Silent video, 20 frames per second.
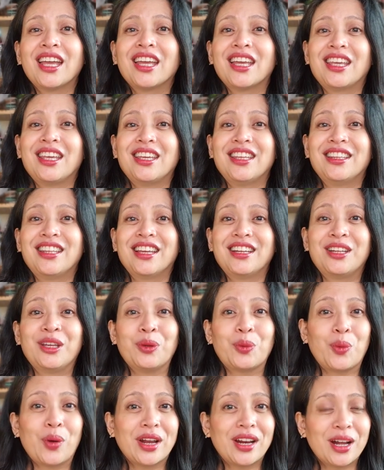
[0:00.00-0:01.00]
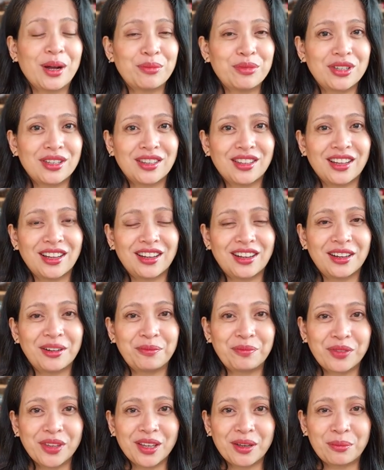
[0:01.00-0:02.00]
Then he went up to
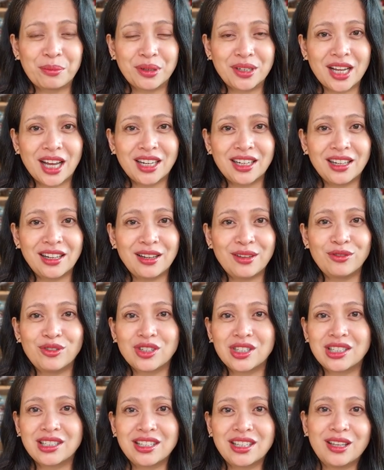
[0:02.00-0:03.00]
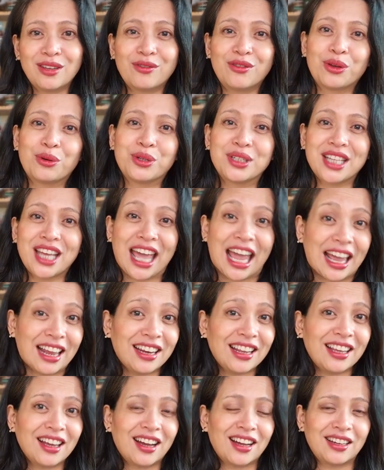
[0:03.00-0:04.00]
the banana leaf to see if there was
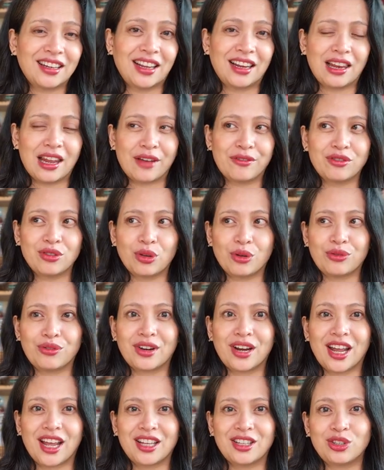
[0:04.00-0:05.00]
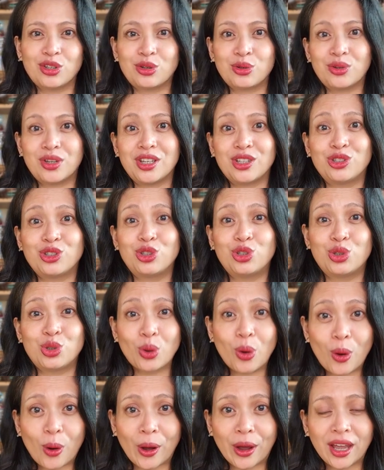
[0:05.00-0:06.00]
any honey left over, and to his
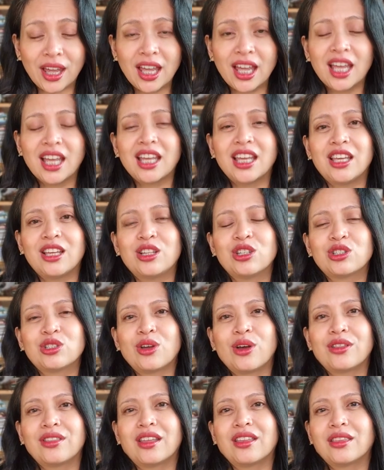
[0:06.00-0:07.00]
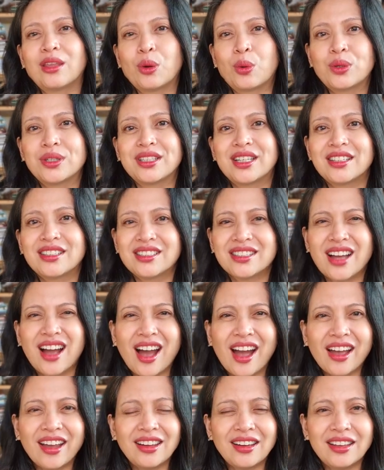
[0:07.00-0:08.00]
joy, he saw that there was a
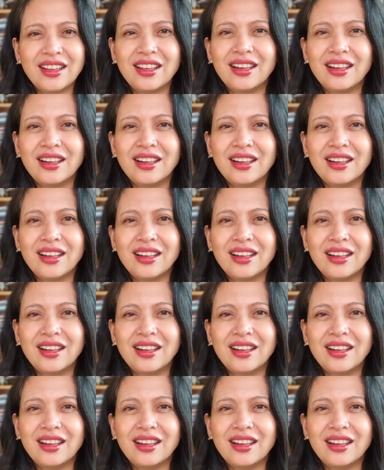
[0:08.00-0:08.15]
tiny